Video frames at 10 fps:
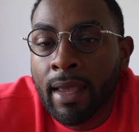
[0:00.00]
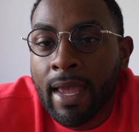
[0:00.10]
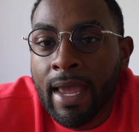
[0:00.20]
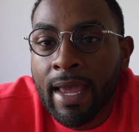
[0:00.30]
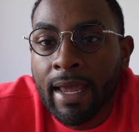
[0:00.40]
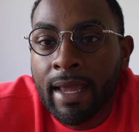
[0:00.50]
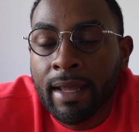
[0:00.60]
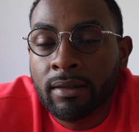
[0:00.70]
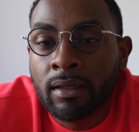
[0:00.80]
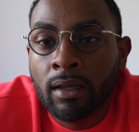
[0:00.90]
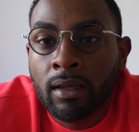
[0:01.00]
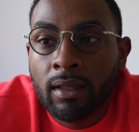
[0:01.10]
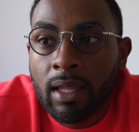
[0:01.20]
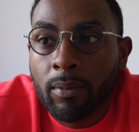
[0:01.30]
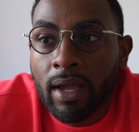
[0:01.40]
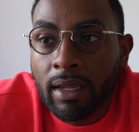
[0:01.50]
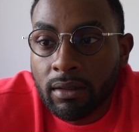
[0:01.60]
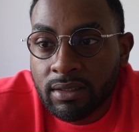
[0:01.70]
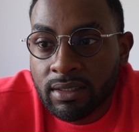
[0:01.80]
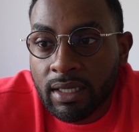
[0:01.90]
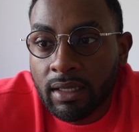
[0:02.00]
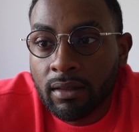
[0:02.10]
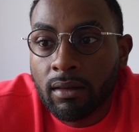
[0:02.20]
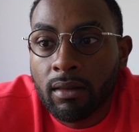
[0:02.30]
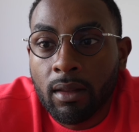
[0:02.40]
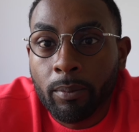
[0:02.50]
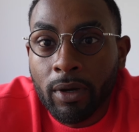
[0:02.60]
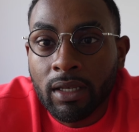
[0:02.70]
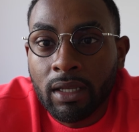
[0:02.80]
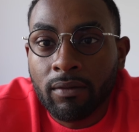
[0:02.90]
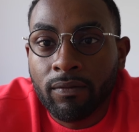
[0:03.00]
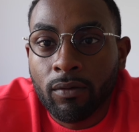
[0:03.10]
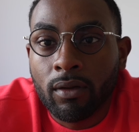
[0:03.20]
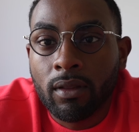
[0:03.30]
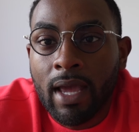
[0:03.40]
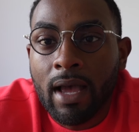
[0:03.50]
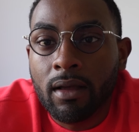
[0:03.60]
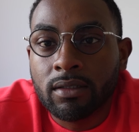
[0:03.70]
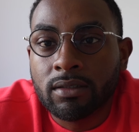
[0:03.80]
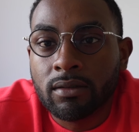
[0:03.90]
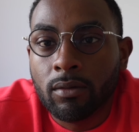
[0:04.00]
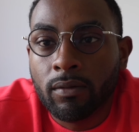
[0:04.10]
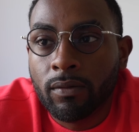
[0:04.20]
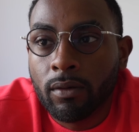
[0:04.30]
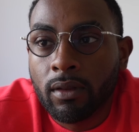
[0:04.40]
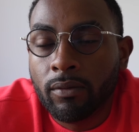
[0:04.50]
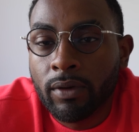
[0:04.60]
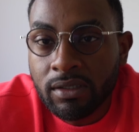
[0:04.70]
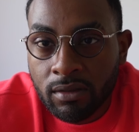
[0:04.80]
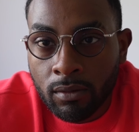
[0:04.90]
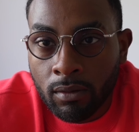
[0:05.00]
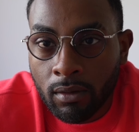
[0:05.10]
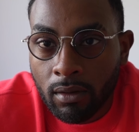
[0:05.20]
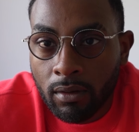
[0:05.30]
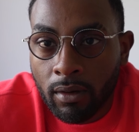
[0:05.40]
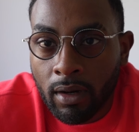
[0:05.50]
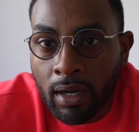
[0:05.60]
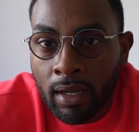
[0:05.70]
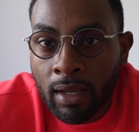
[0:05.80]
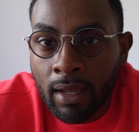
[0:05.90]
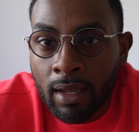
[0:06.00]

and they might send the money for the house or for the rental, right?